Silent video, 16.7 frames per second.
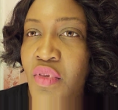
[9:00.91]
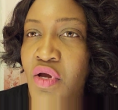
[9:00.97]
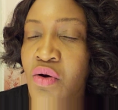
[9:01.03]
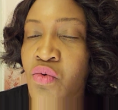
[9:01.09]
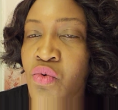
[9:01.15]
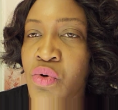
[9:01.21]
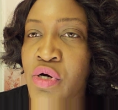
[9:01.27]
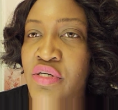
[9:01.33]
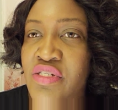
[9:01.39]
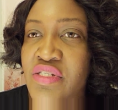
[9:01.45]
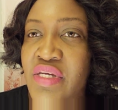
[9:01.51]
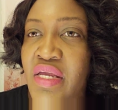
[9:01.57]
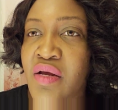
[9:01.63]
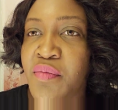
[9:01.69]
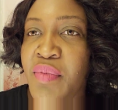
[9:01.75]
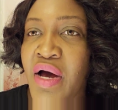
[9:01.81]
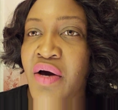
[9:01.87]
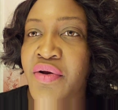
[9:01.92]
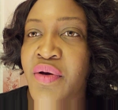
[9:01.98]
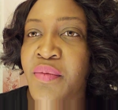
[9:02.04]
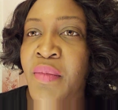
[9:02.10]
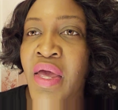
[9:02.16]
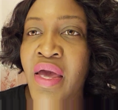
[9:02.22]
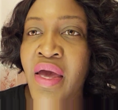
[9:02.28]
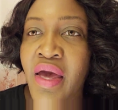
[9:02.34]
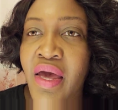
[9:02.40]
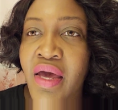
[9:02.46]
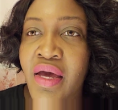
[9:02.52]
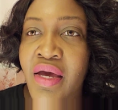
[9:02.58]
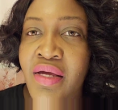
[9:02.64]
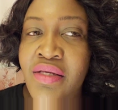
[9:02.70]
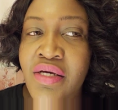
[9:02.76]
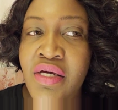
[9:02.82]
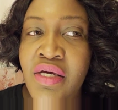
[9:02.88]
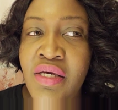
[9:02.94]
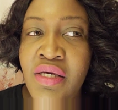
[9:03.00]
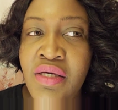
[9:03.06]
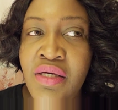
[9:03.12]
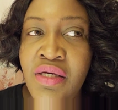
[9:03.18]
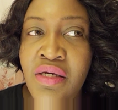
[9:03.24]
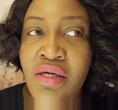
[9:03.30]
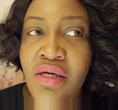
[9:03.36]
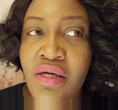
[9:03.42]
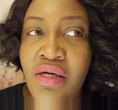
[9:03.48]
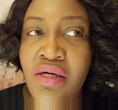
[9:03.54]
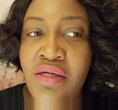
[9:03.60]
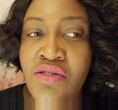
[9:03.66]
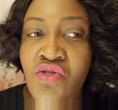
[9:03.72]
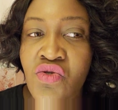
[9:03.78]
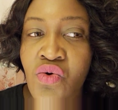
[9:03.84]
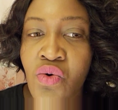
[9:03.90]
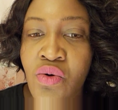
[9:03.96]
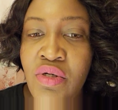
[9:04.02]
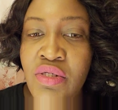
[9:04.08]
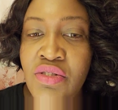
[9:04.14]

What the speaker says: were said about him. And he is going